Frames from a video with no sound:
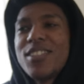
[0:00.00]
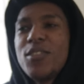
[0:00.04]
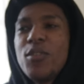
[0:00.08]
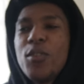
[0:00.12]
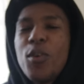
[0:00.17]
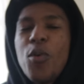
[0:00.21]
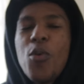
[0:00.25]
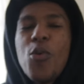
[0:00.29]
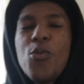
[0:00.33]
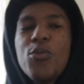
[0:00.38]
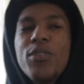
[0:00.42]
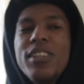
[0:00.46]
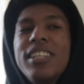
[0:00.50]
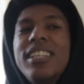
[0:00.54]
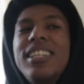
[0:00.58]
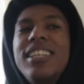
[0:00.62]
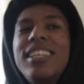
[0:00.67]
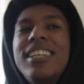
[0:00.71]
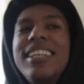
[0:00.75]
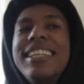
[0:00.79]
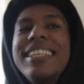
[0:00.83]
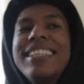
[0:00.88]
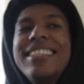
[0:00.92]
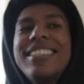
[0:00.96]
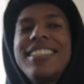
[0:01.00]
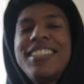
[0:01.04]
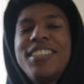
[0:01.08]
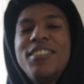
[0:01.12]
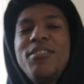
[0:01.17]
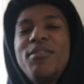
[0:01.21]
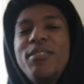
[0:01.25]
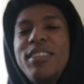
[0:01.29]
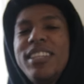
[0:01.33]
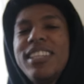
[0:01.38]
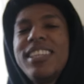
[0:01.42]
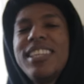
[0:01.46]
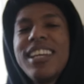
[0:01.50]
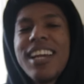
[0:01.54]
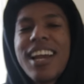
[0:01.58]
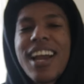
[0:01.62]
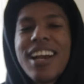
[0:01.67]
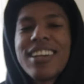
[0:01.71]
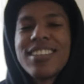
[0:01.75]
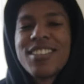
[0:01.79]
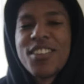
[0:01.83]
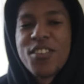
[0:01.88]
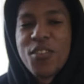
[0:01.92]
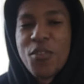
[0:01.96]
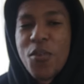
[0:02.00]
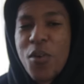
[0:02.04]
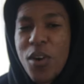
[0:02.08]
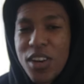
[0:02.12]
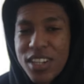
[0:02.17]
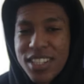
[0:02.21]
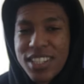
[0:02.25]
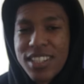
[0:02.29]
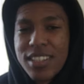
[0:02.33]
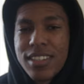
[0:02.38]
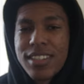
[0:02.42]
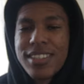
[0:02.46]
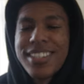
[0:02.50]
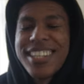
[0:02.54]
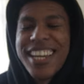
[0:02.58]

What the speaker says: are the only TV thing I still watch.